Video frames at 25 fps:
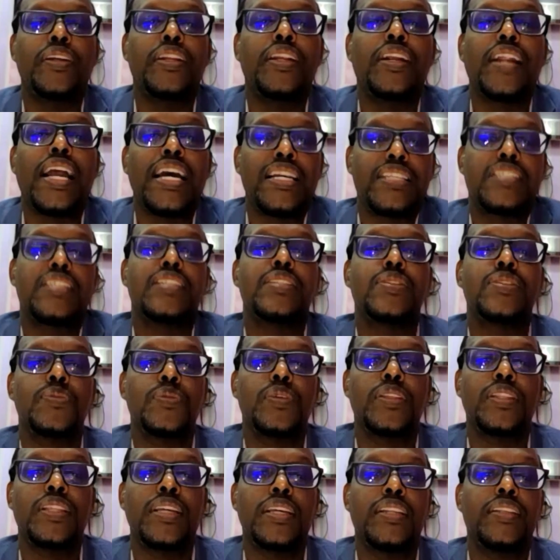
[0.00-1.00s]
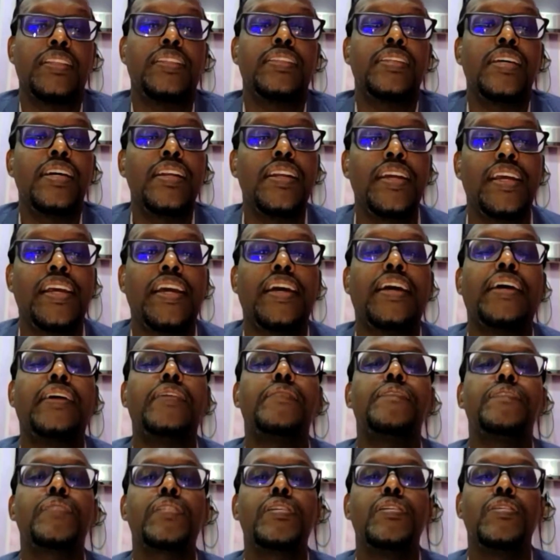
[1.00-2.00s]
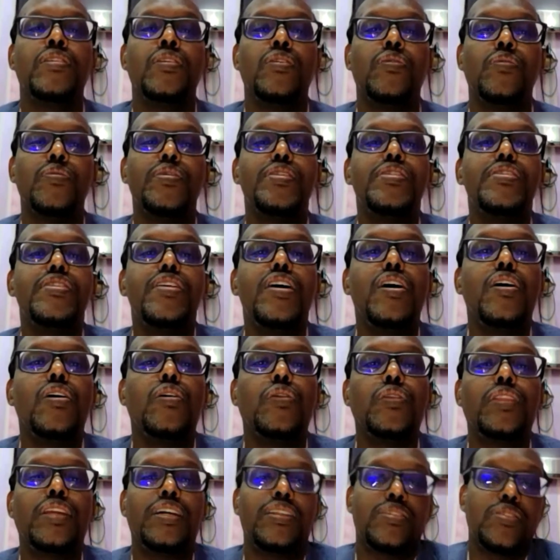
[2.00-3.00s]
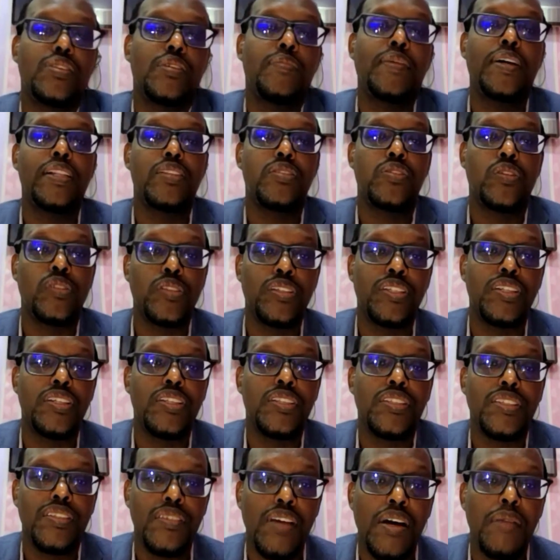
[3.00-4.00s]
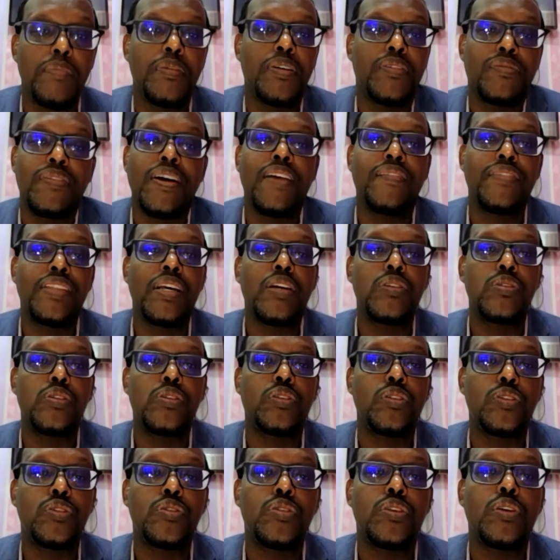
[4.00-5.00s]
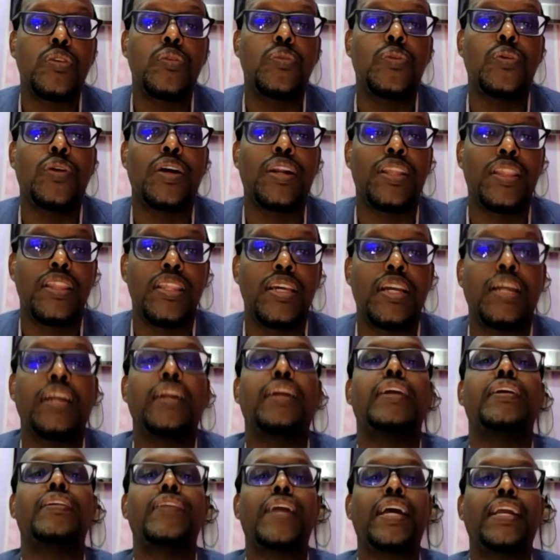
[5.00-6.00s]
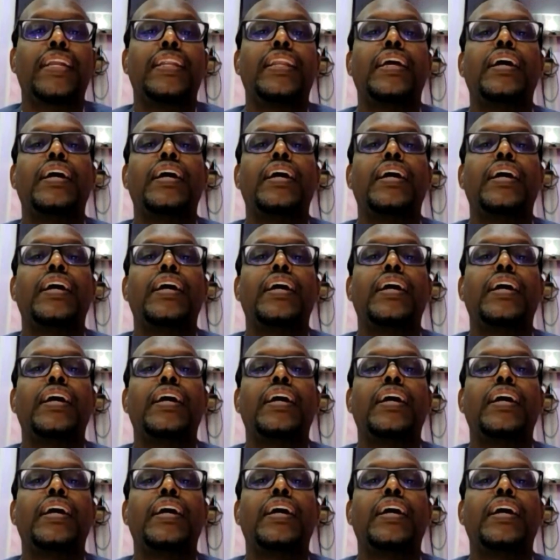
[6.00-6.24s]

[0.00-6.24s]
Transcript: in interactions with Eritrea, we know there are Somali soldiers, about 5,000 or so, who are there right